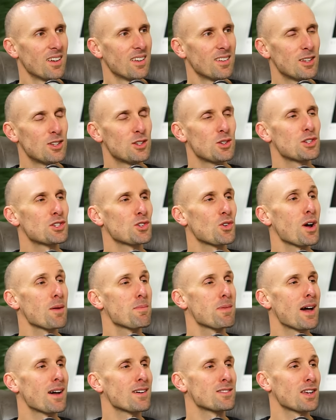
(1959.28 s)
Did you
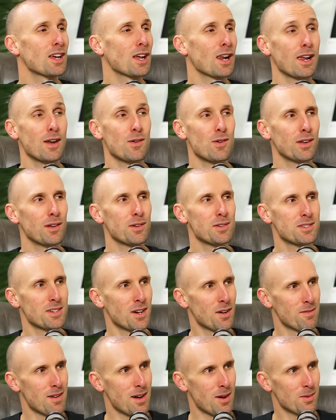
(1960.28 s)
describe that as clearing
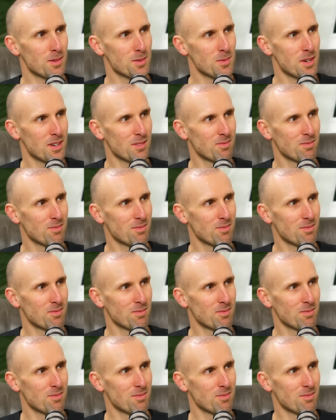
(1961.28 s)
yourself out as well?